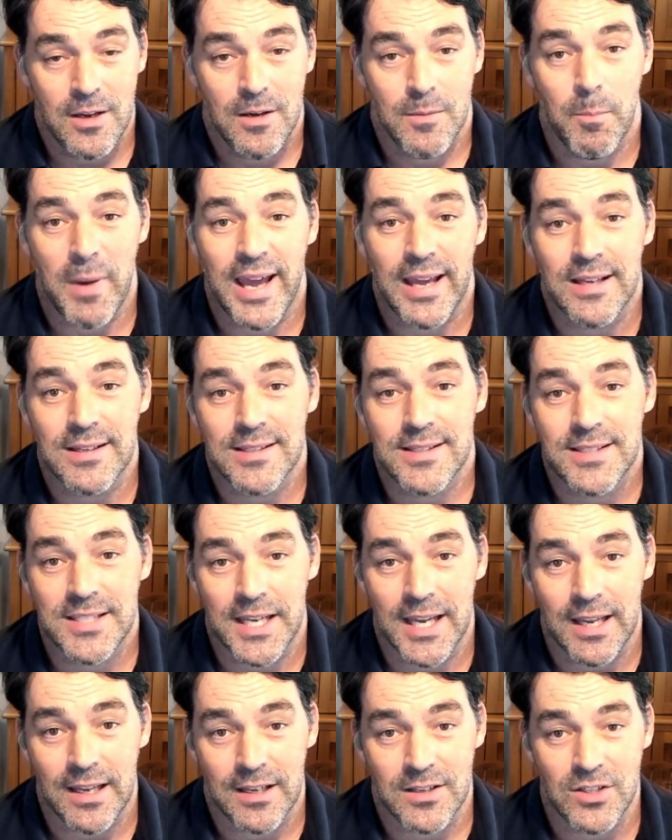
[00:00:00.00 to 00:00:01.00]
make us
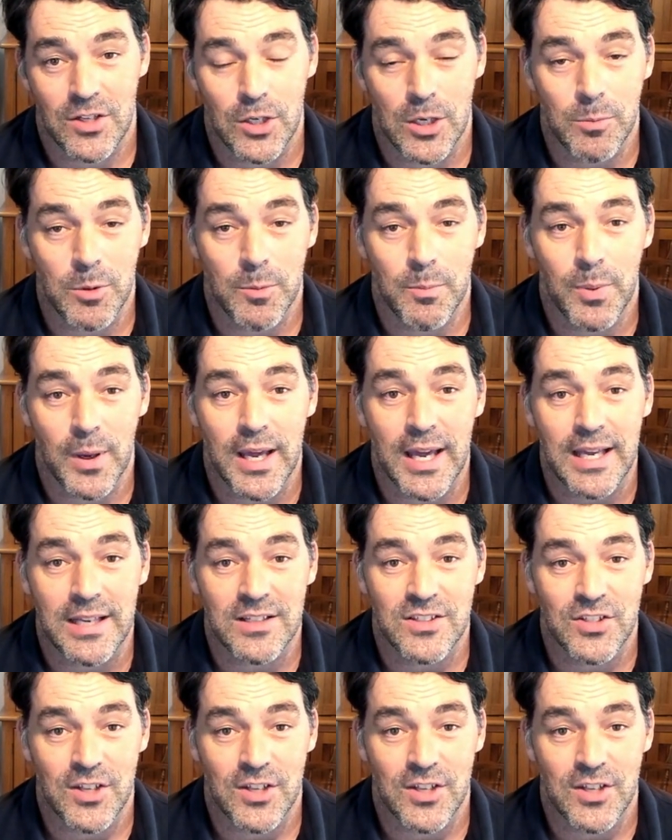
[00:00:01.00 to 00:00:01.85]
tick as human beings.